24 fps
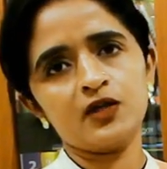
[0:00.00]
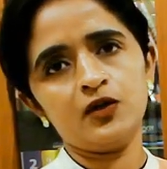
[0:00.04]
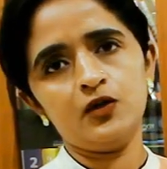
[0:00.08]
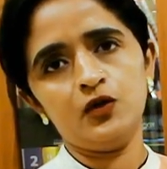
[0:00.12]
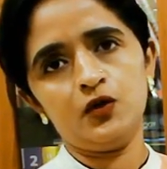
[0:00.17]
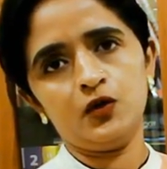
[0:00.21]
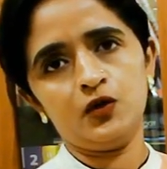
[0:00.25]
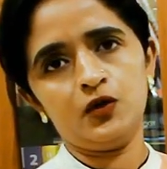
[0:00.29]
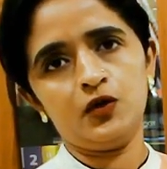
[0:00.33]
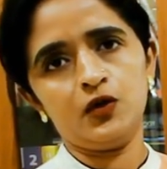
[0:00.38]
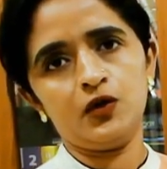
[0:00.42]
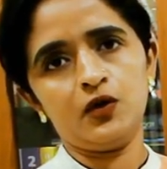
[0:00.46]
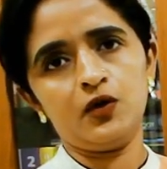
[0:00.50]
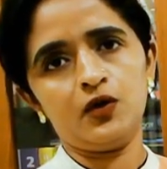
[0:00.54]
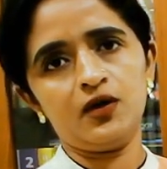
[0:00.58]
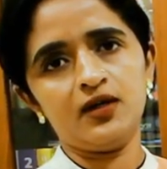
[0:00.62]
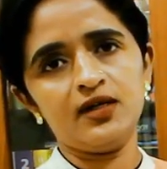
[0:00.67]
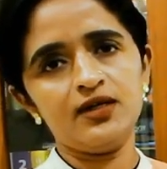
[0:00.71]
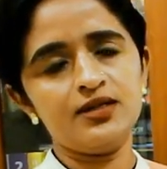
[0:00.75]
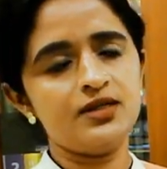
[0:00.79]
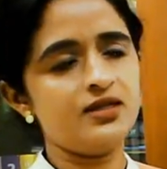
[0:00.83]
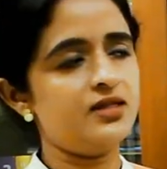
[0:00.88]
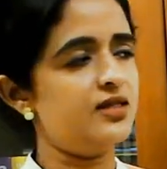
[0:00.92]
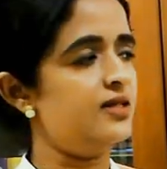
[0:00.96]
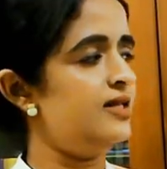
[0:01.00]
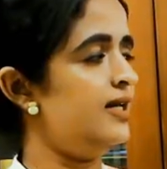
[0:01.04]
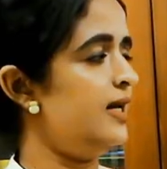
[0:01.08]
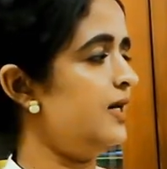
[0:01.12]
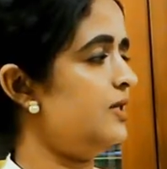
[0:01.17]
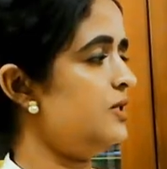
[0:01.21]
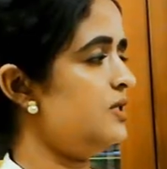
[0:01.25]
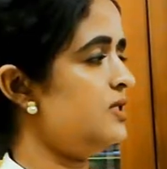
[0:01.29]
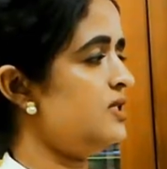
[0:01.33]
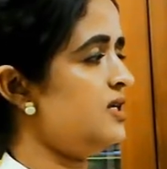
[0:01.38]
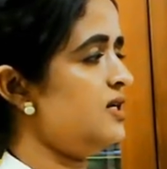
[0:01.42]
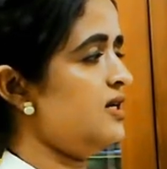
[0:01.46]
notochord, isn't it,
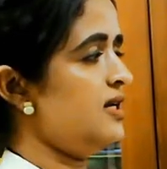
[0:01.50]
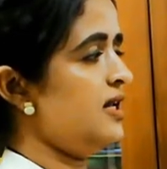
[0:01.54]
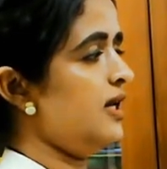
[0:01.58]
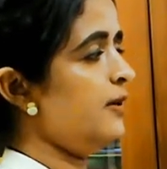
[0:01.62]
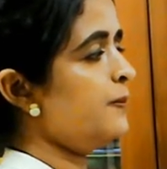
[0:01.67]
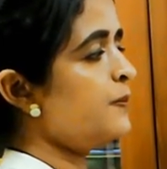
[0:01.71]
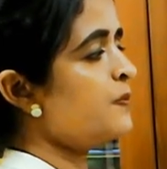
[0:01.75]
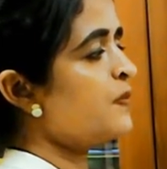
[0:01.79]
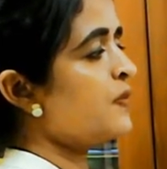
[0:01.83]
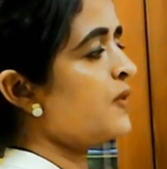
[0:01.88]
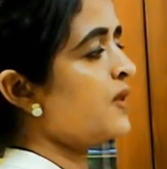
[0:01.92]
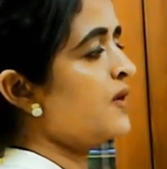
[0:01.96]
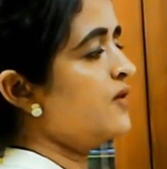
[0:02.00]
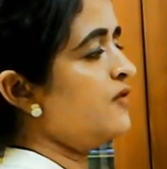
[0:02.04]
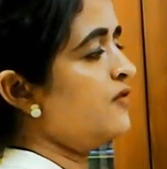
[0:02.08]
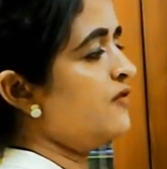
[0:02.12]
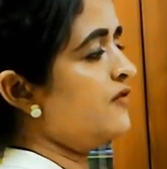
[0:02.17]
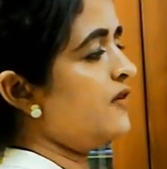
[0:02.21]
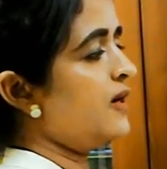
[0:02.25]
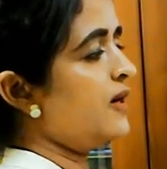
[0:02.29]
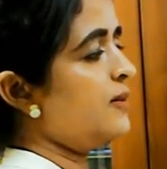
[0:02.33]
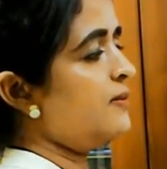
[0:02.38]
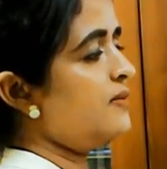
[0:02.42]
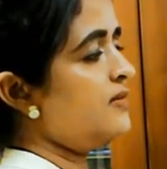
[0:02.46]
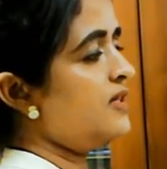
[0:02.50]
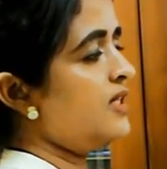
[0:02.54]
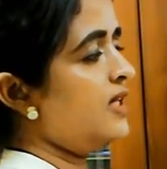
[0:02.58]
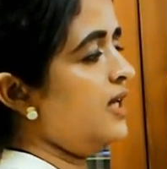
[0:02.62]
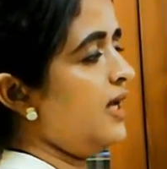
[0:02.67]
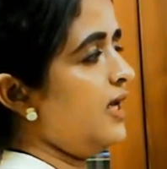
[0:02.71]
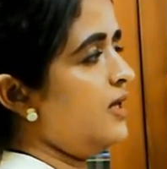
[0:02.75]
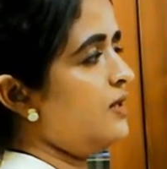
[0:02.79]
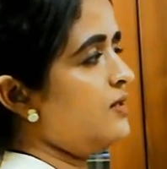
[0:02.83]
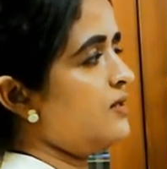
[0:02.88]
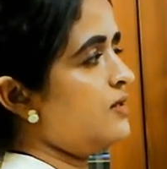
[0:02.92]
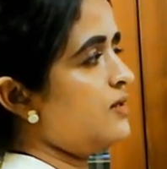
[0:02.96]
extending from the
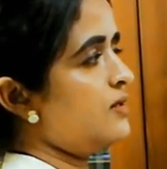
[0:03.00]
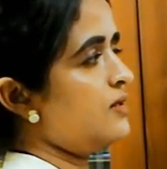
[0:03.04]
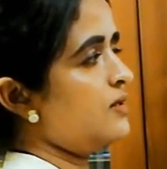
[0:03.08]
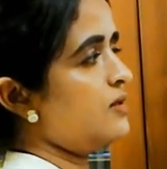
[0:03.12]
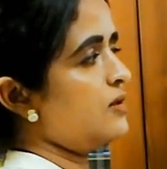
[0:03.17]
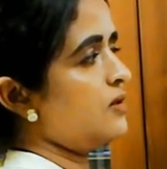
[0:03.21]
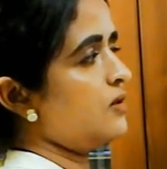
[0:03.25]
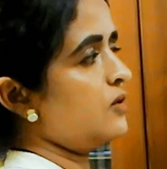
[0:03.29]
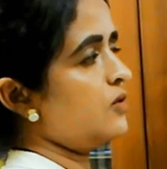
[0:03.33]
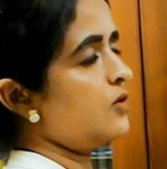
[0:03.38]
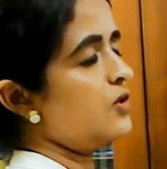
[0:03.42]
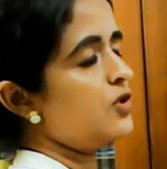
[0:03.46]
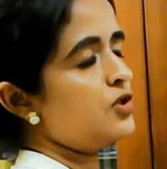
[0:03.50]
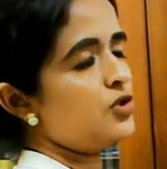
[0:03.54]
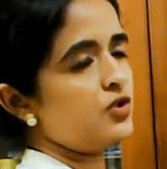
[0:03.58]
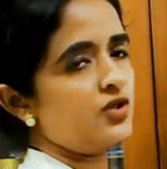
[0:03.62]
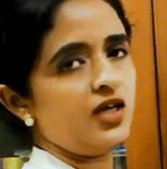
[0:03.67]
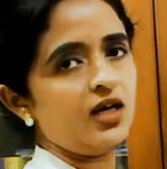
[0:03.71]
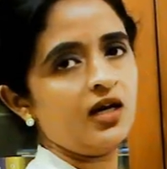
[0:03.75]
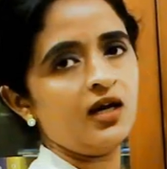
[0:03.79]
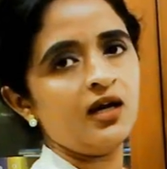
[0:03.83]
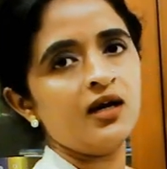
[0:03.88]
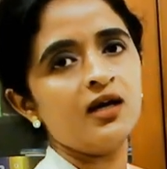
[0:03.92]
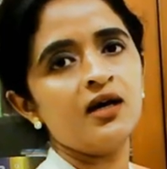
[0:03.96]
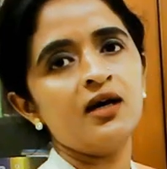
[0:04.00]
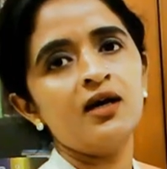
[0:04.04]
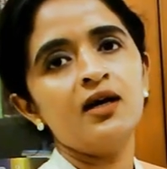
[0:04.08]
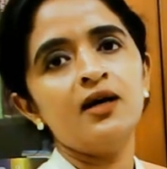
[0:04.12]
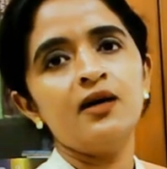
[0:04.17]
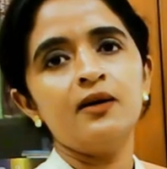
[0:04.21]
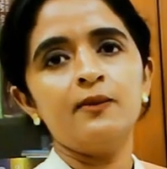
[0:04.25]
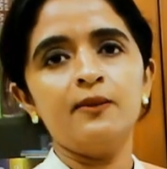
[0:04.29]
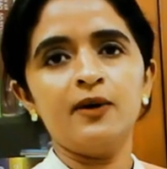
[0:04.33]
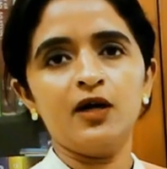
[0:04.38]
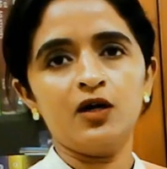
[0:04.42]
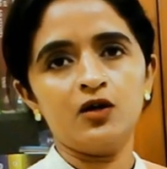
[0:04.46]
Hansen's node to the
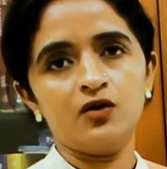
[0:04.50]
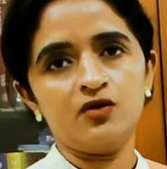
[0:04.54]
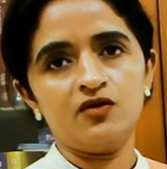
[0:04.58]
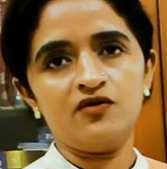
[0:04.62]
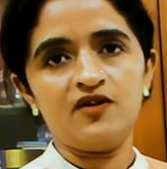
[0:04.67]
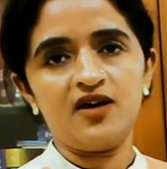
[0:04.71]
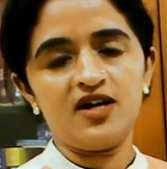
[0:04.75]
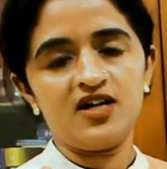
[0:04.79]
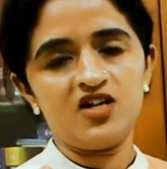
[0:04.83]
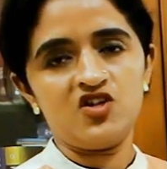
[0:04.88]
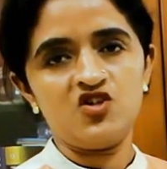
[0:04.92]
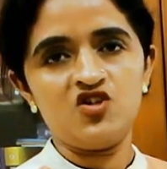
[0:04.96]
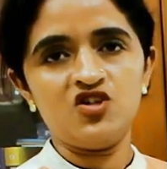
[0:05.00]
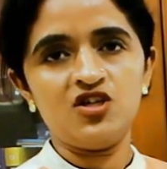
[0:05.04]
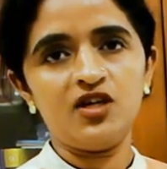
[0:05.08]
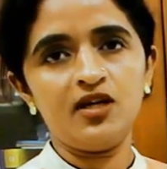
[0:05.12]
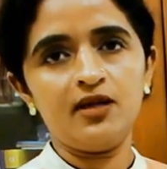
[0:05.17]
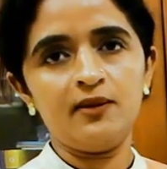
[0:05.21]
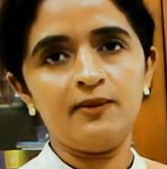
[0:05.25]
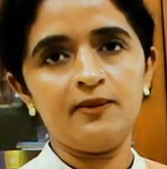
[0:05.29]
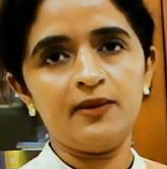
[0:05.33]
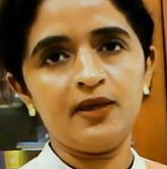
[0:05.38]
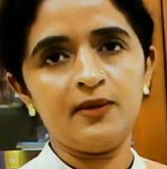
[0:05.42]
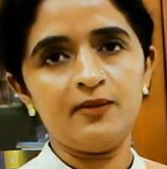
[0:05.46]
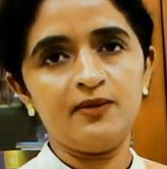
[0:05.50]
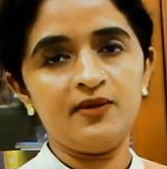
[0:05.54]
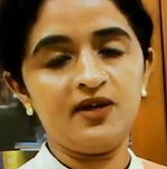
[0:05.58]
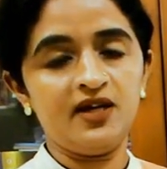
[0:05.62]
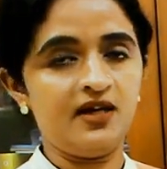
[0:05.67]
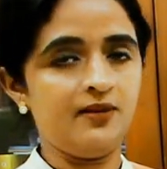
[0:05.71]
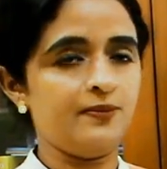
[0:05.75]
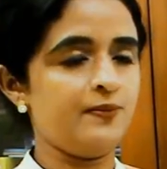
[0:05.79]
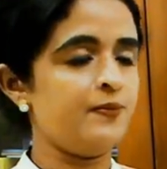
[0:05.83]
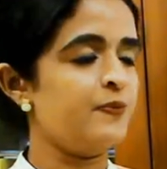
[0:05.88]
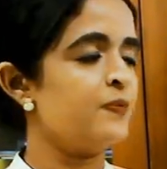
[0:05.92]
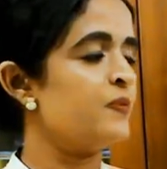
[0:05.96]
buccopharyngeal
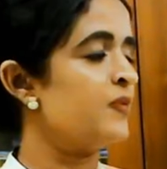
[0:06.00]
membrane.